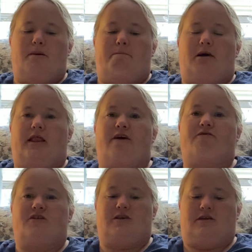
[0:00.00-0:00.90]

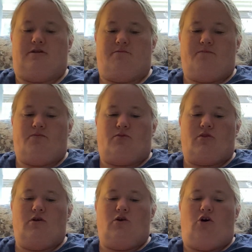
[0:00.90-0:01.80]
Maleficent.
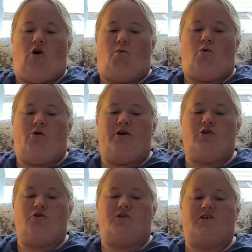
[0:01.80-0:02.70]
Aurora
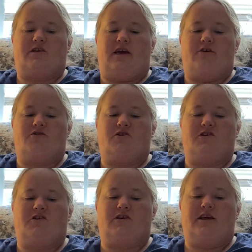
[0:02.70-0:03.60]
could scarcely
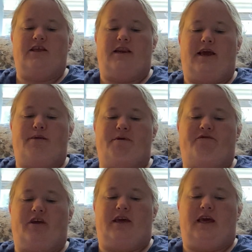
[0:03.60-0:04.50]
say the name of
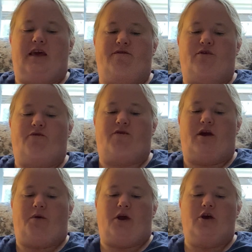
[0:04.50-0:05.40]
the evil
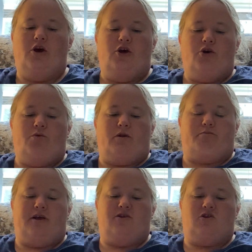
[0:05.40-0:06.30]
fairy who had
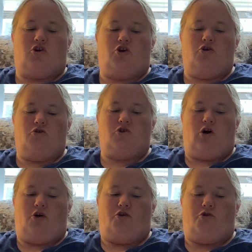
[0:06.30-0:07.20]
placed a curse
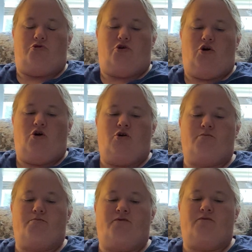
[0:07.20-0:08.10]
on her
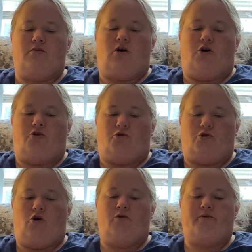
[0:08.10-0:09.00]
long on her
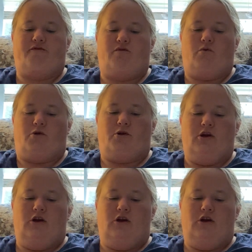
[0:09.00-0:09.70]
long before.